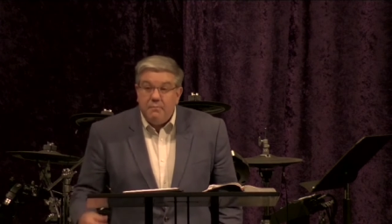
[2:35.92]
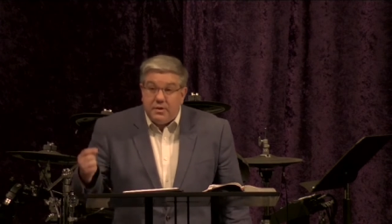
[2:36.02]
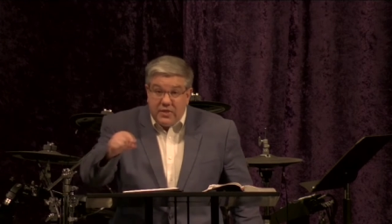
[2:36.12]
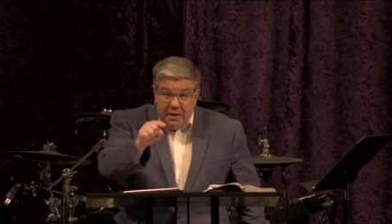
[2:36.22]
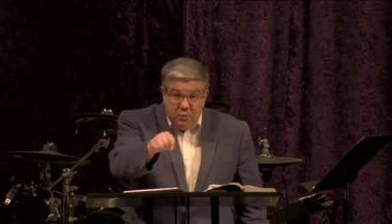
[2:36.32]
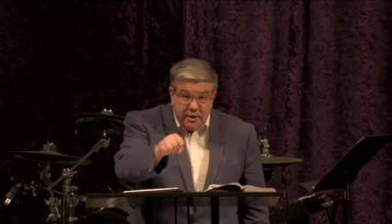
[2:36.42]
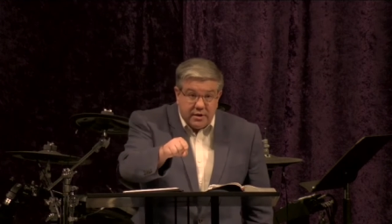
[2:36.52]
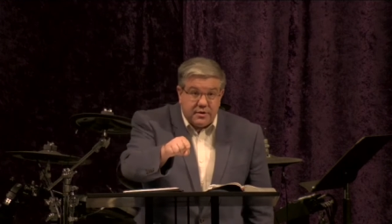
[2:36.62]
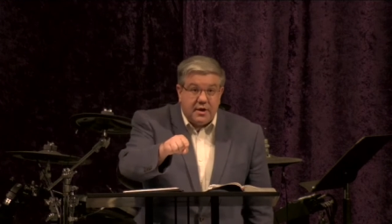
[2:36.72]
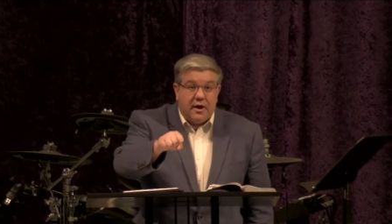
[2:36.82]
But then we
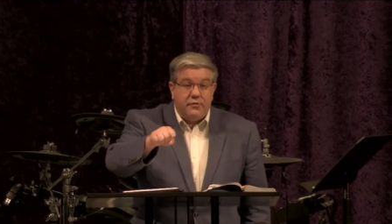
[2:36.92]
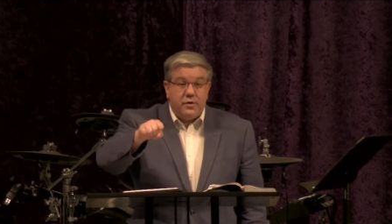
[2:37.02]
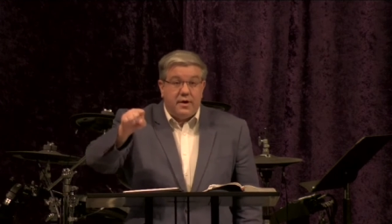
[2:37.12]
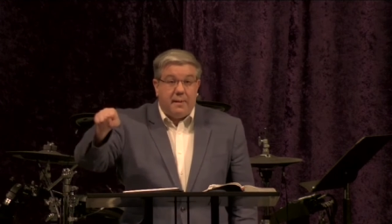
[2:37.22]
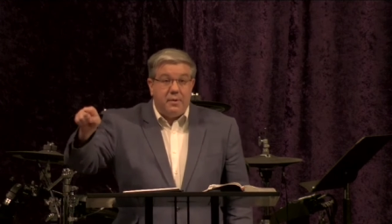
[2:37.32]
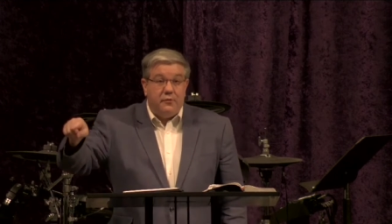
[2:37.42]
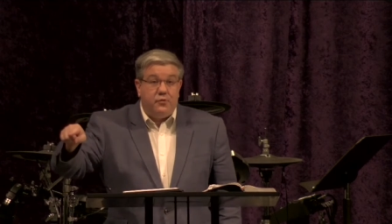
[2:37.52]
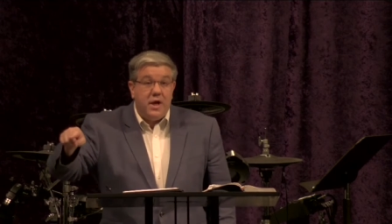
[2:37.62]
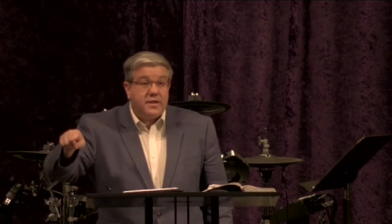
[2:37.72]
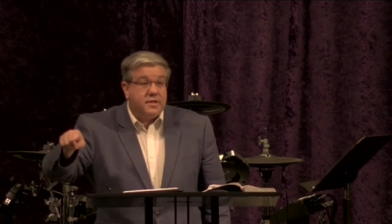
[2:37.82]
discovered a couple
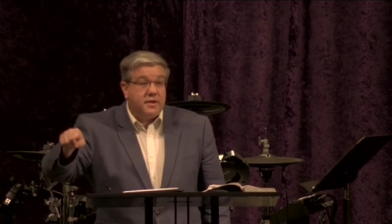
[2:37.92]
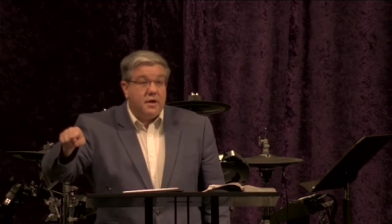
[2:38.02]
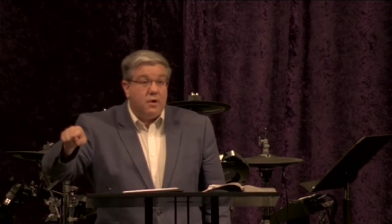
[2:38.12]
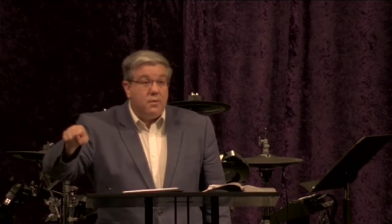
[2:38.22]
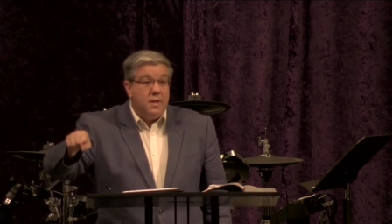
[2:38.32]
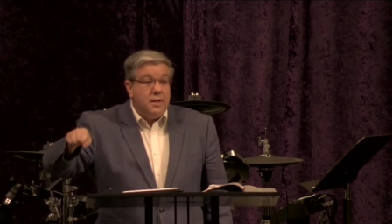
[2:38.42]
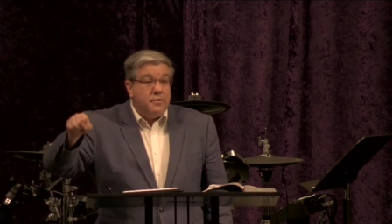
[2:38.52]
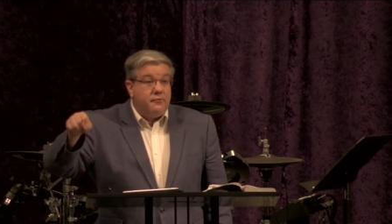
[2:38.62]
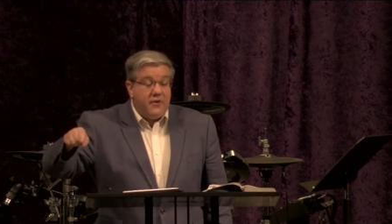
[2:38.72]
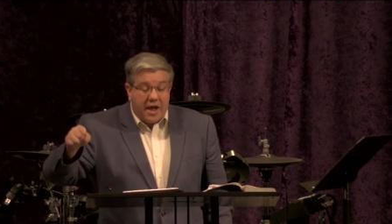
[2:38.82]
of weeks ago
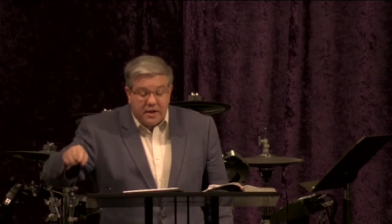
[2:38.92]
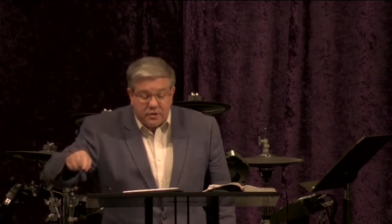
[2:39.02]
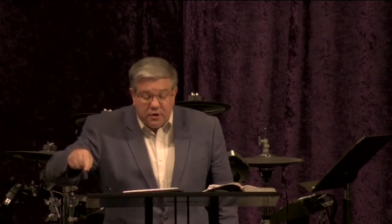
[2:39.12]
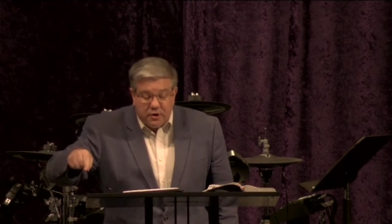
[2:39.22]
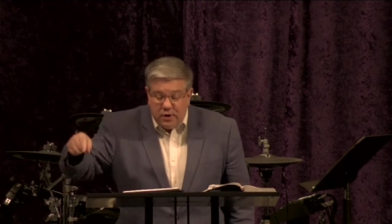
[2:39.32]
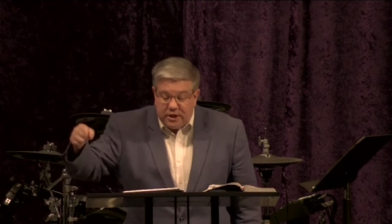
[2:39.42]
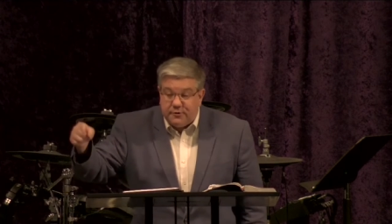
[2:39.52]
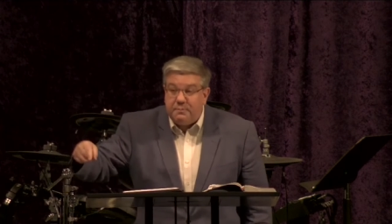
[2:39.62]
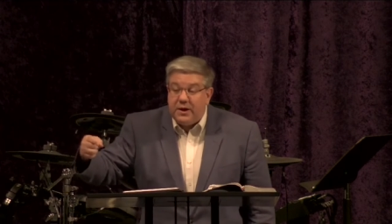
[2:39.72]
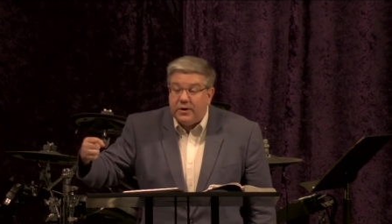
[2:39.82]
the fact that the Holy
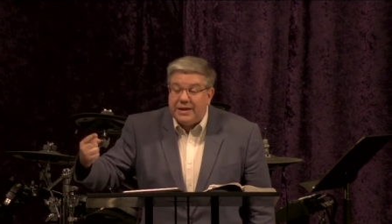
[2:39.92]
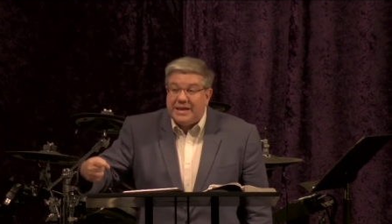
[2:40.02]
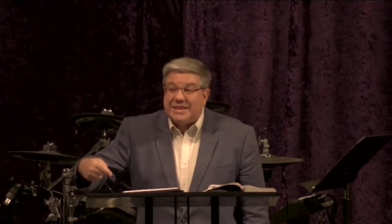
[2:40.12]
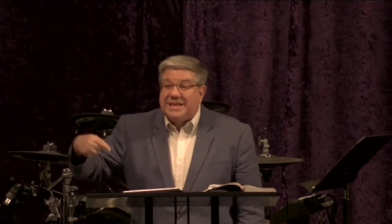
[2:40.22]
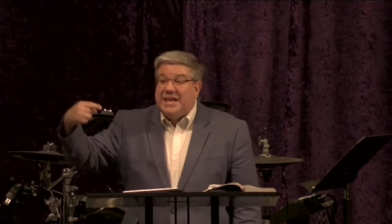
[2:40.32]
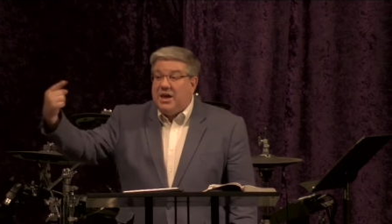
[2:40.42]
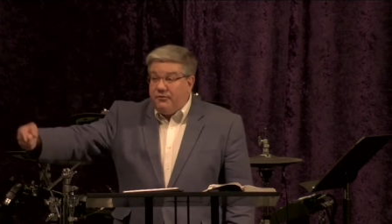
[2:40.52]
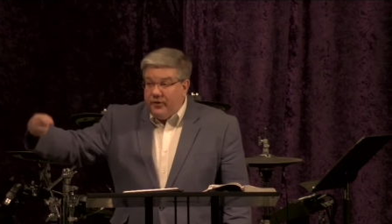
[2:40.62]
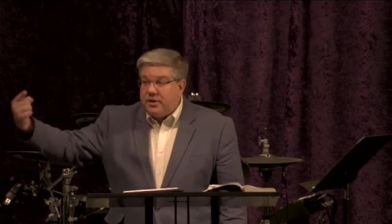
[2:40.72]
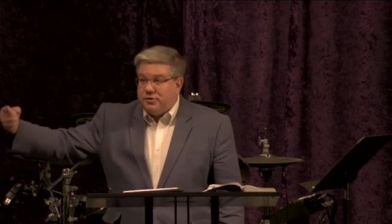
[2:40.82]
Spirit is
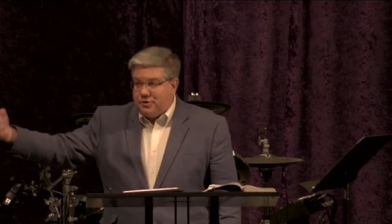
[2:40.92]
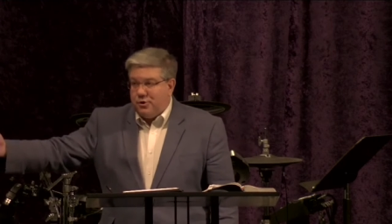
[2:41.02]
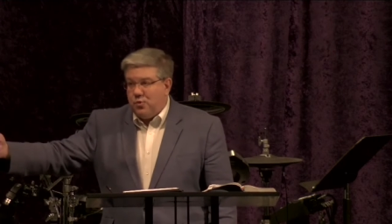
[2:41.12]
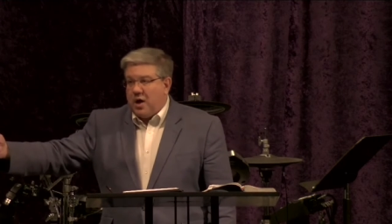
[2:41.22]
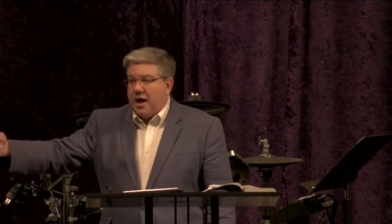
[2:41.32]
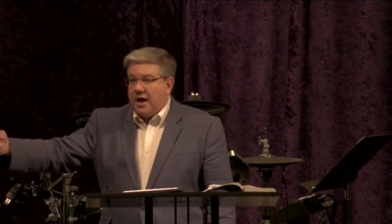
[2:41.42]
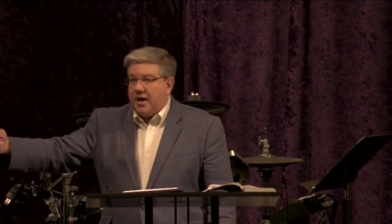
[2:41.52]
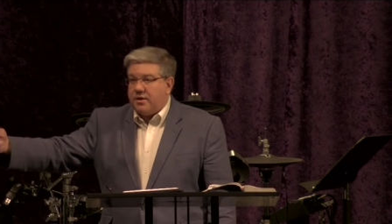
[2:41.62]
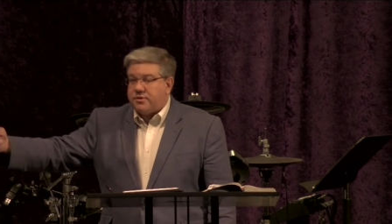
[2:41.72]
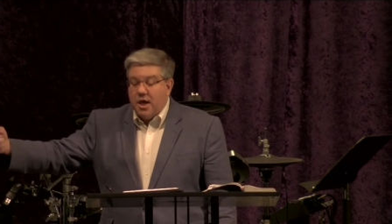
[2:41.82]
given to
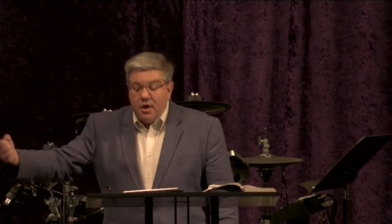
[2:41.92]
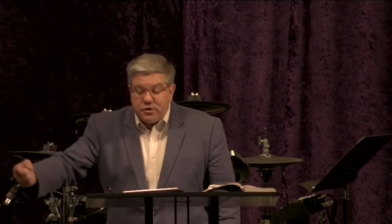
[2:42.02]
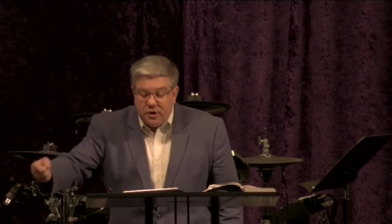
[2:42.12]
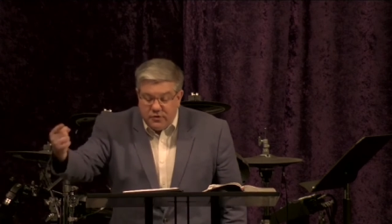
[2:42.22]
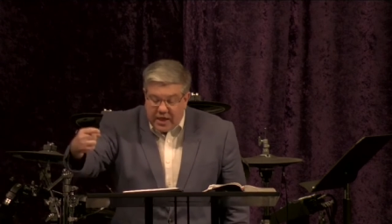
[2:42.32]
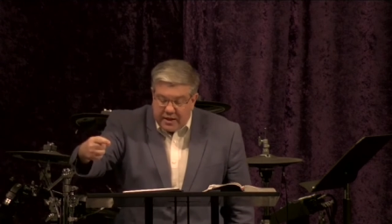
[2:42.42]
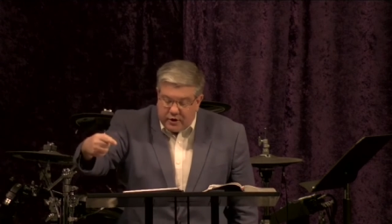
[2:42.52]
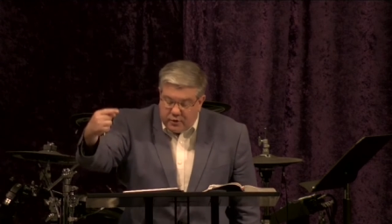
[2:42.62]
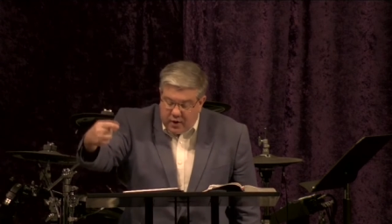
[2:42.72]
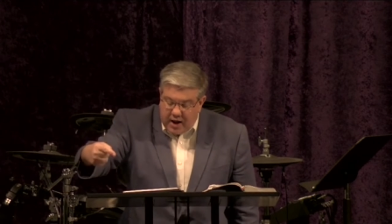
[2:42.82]
us so
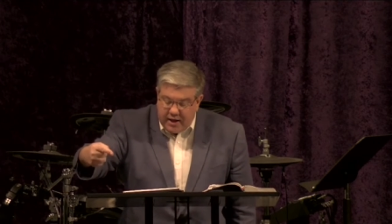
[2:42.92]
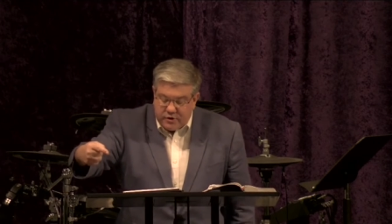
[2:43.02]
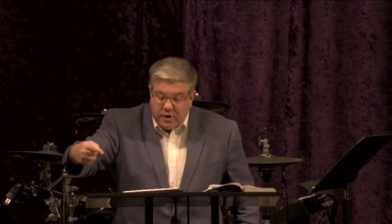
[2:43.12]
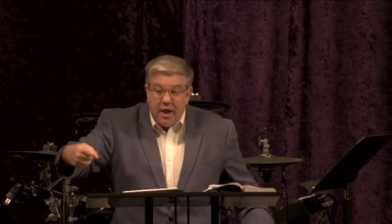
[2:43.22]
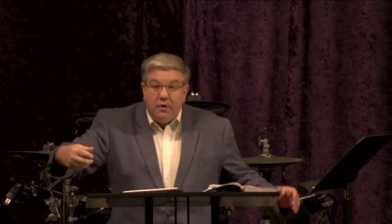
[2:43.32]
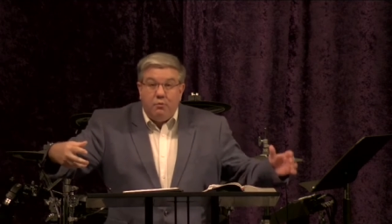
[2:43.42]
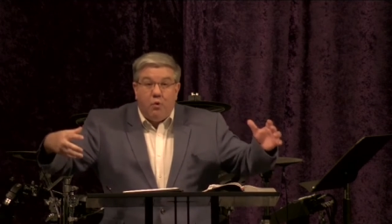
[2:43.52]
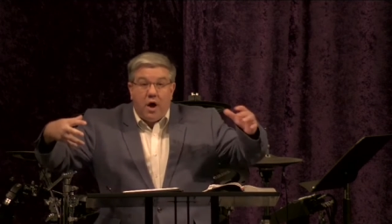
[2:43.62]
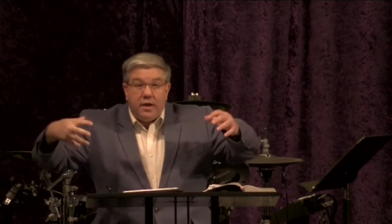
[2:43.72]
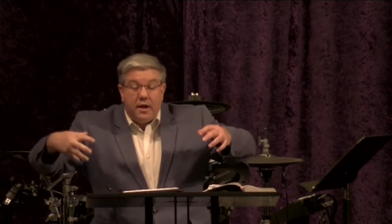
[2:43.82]
that Christ,
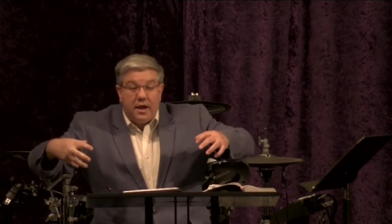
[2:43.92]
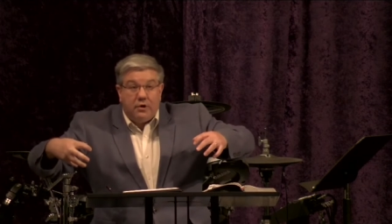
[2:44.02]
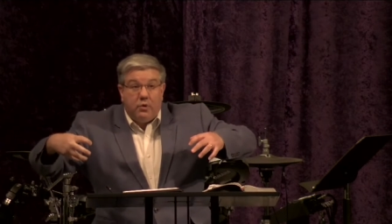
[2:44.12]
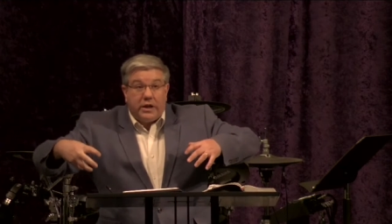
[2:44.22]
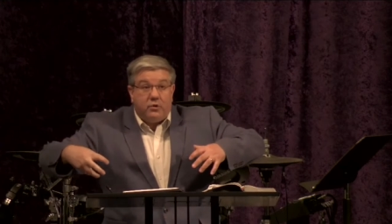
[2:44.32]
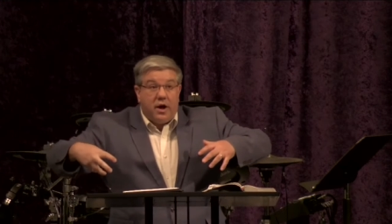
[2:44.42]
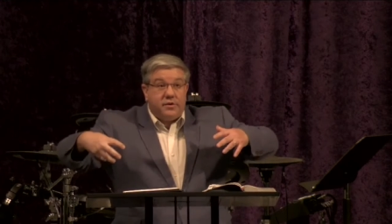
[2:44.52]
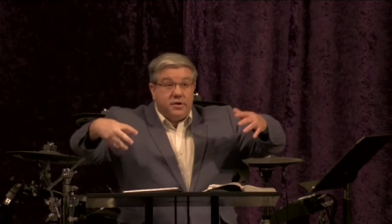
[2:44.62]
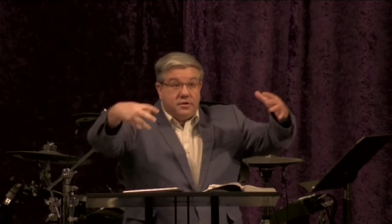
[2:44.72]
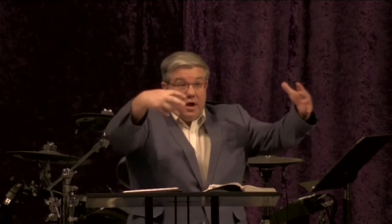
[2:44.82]
what
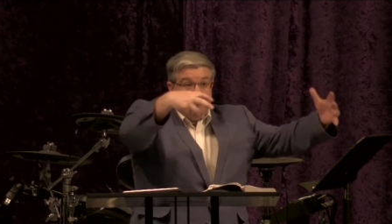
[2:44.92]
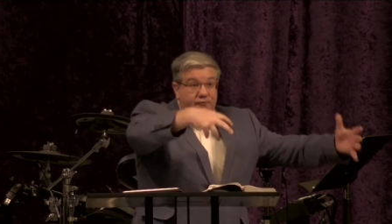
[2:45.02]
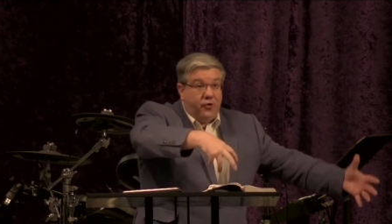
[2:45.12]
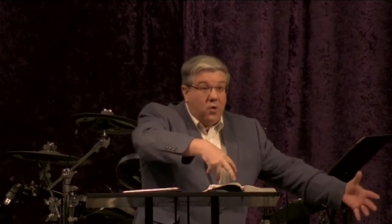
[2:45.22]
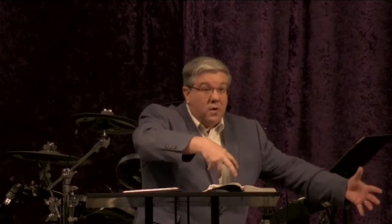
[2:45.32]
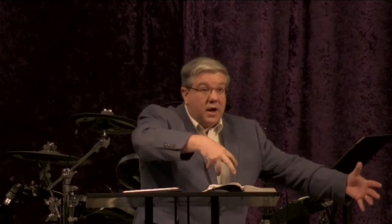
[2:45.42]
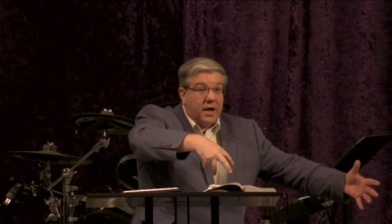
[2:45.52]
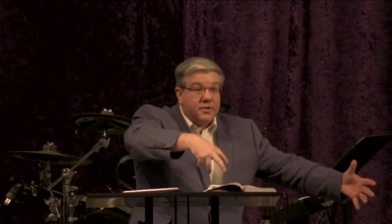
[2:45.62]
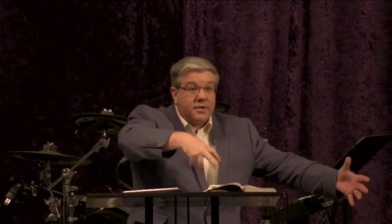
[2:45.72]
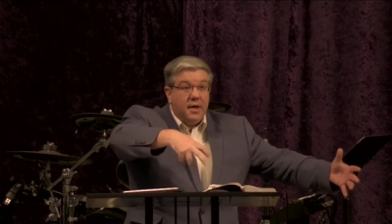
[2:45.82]
Christ has done for
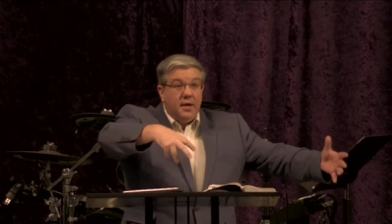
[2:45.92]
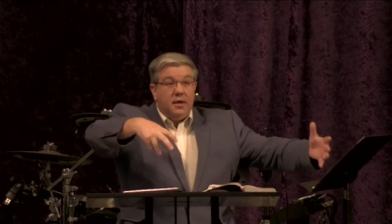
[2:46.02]
us,